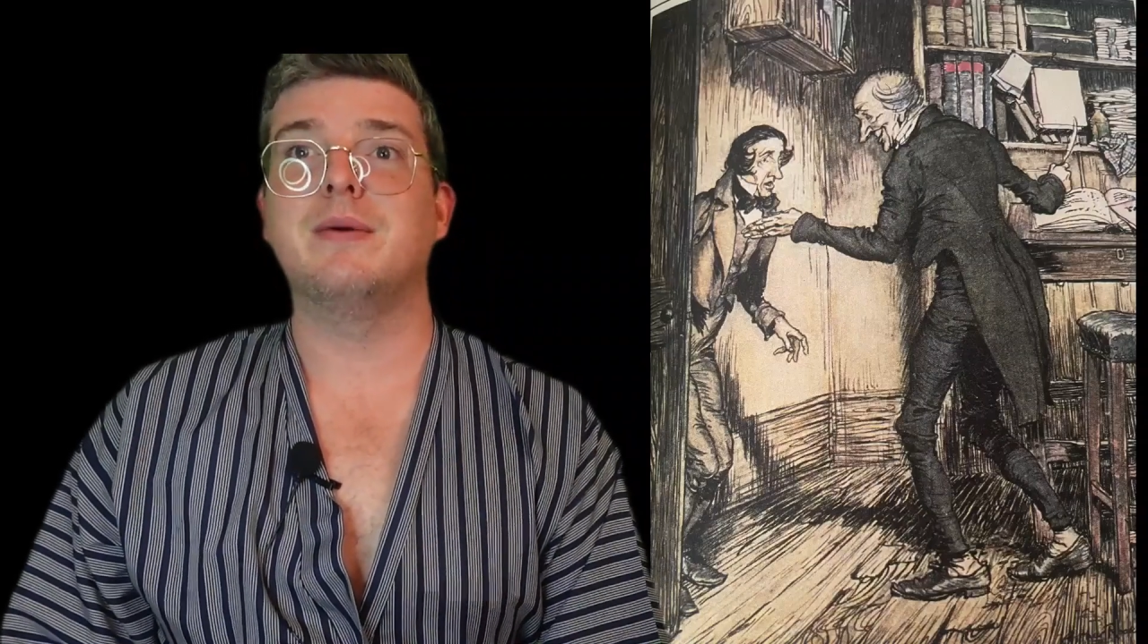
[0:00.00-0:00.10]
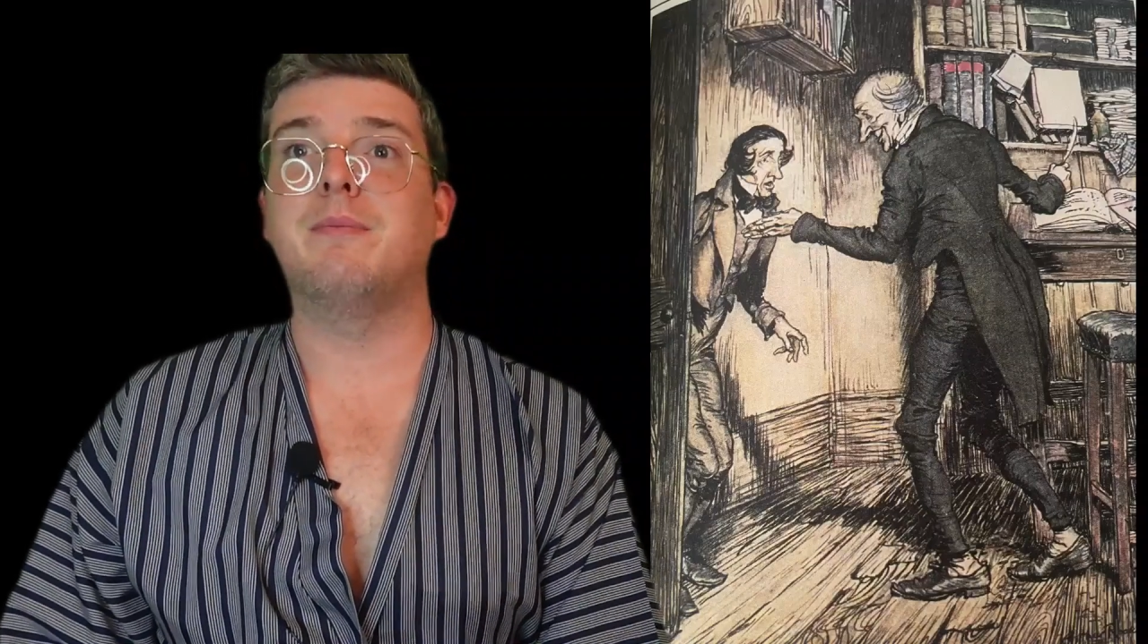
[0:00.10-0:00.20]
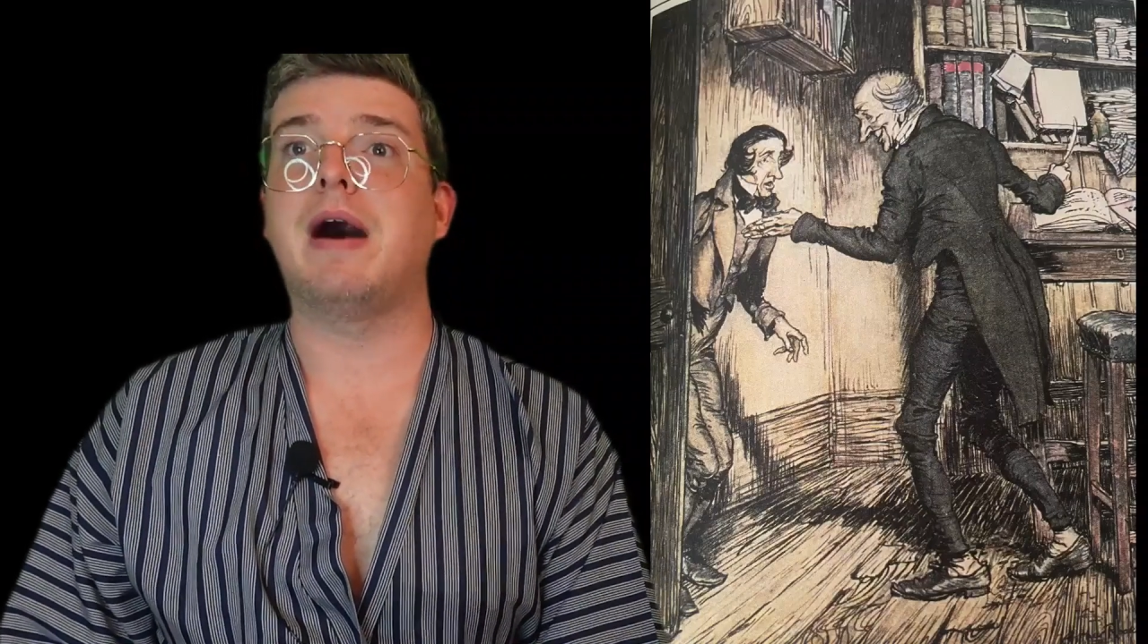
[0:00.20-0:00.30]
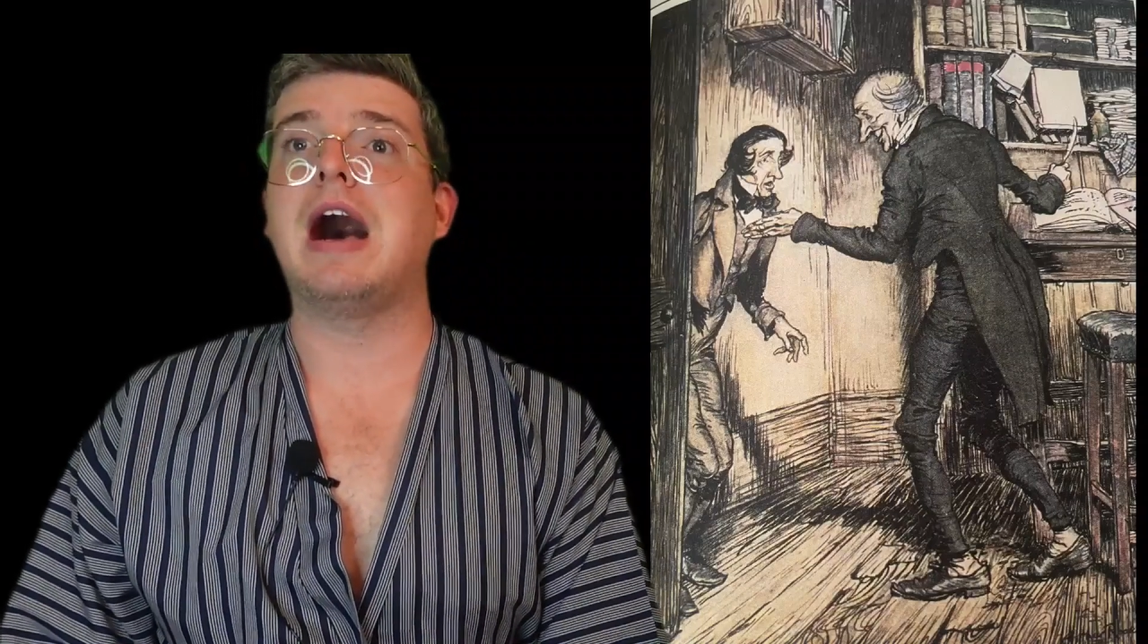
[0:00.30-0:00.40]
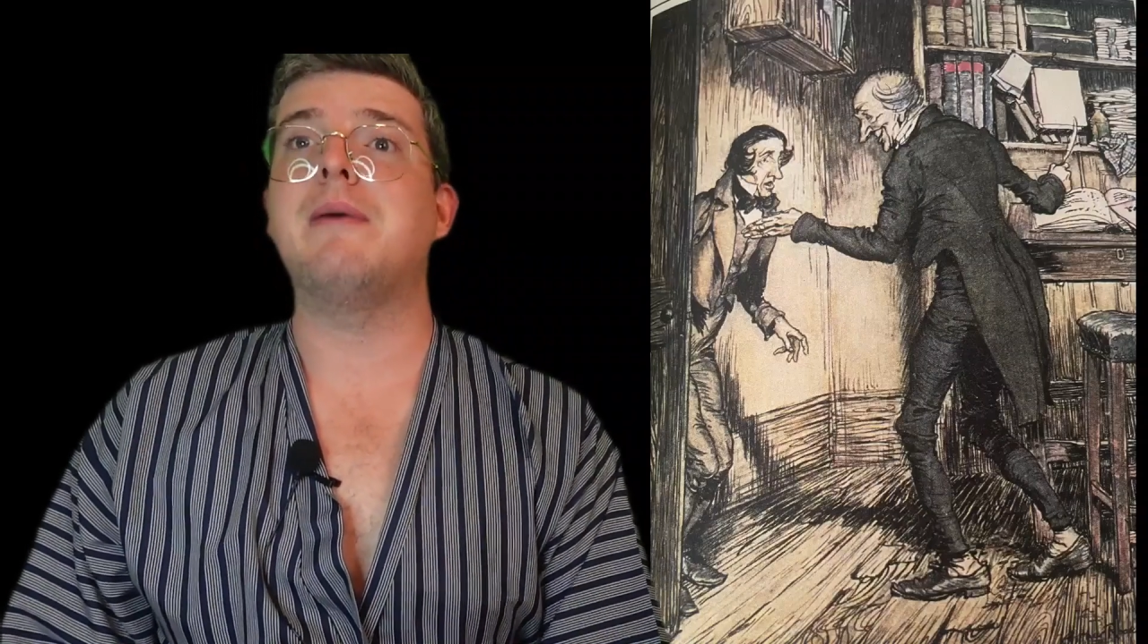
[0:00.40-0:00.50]

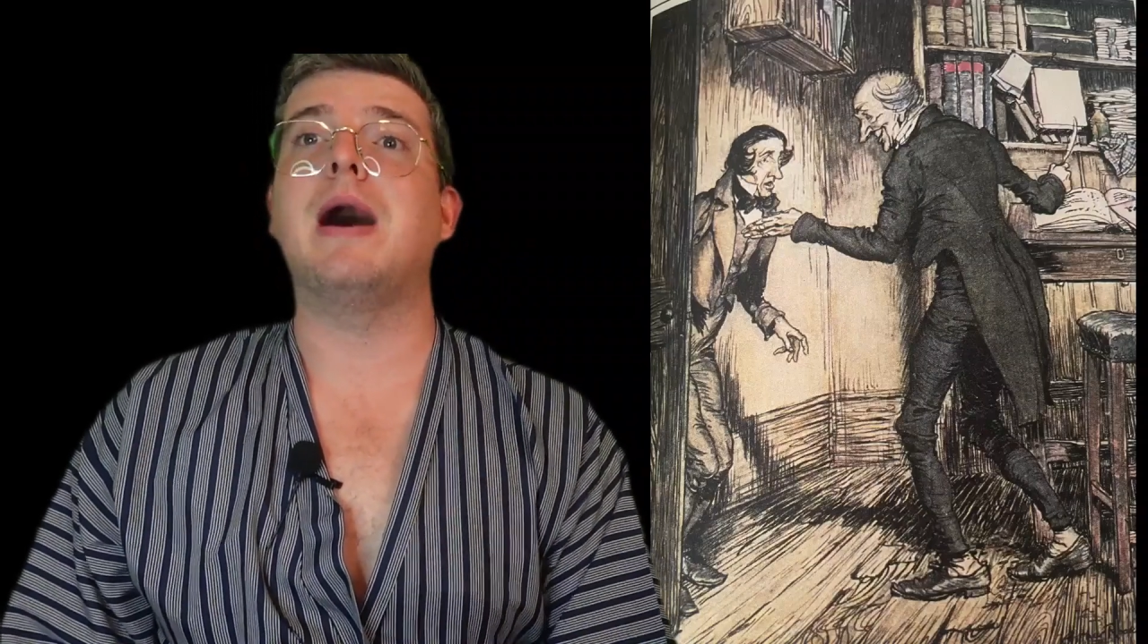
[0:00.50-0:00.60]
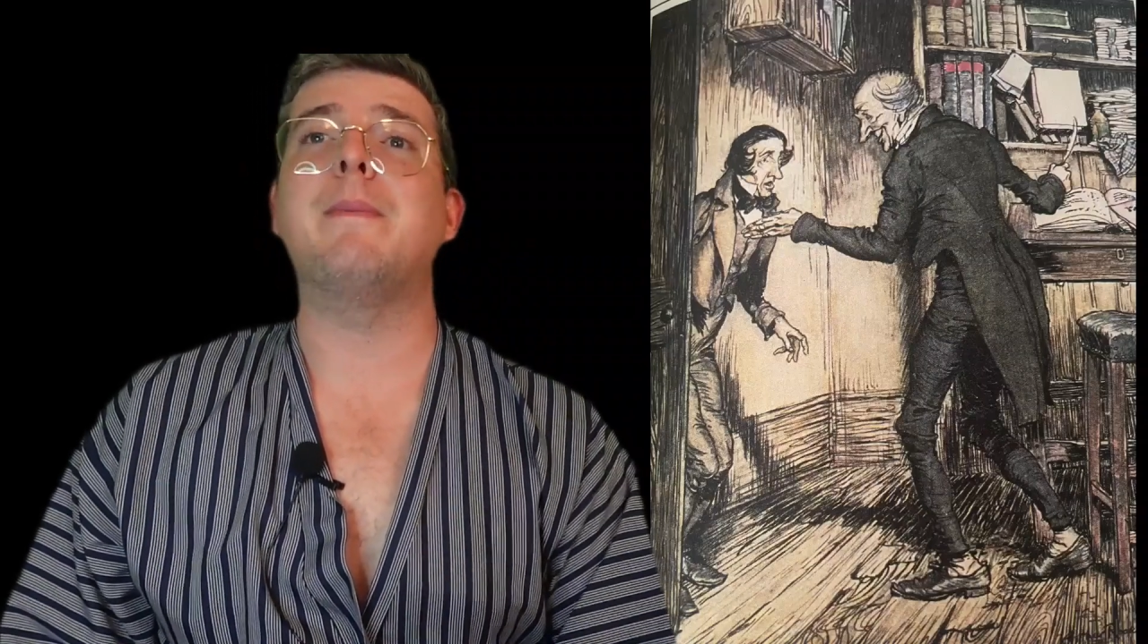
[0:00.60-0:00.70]
Bob